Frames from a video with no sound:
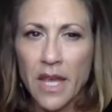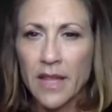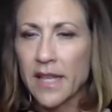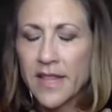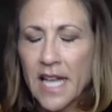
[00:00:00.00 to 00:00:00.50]

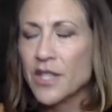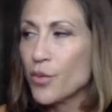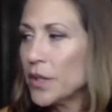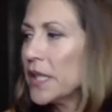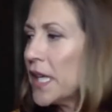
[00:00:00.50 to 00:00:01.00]
Like, that's
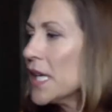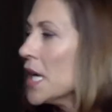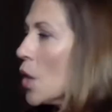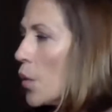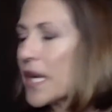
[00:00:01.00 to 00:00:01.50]
really
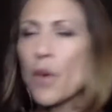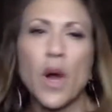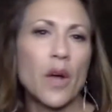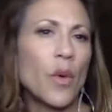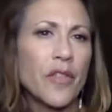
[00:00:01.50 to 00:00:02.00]
what I
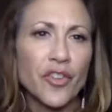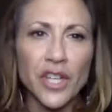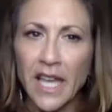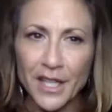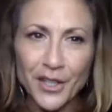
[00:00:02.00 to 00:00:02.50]
want. Whether you're going
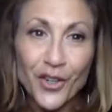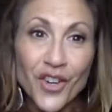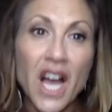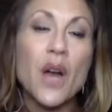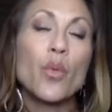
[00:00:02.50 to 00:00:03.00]
to get it or
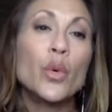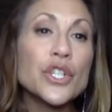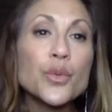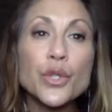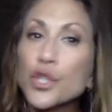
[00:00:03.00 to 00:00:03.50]
not, which
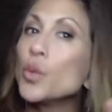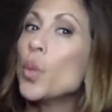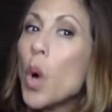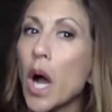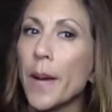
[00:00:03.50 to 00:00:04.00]
would you
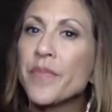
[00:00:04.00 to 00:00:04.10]
want?